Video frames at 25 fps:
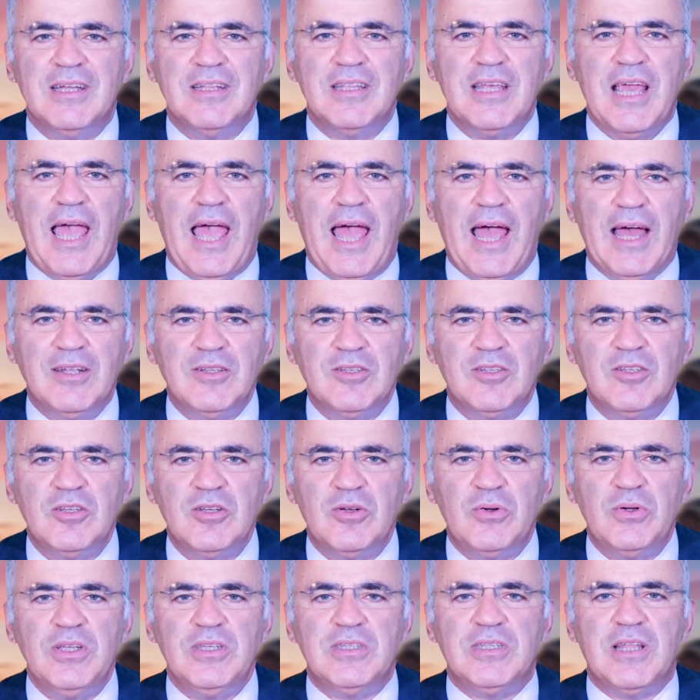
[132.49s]
the
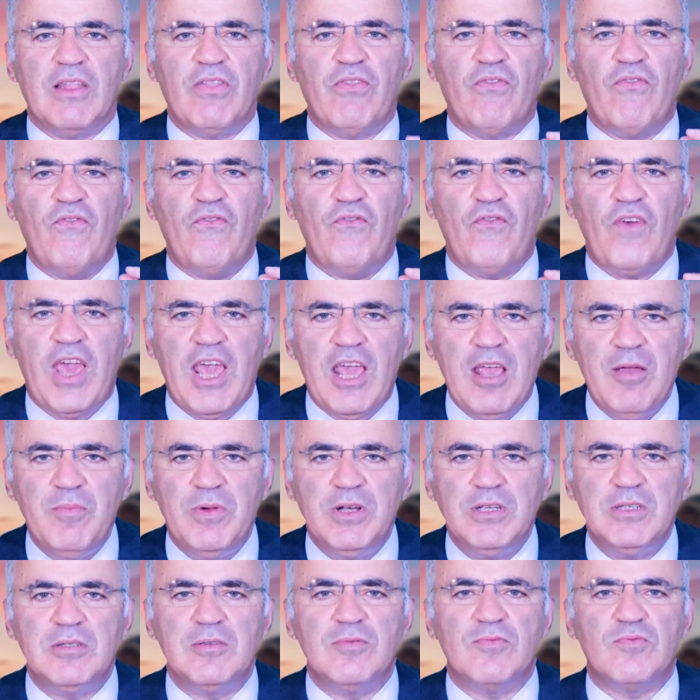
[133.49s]
answer is that
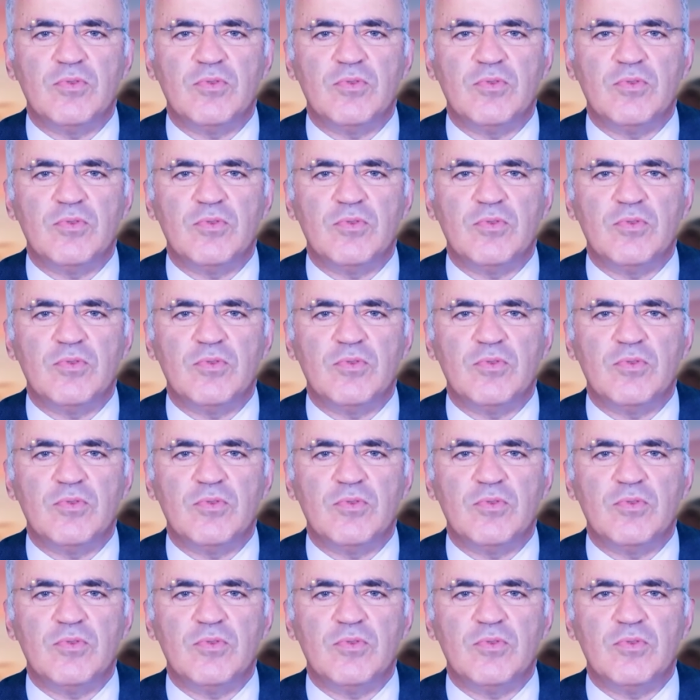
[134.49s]
famous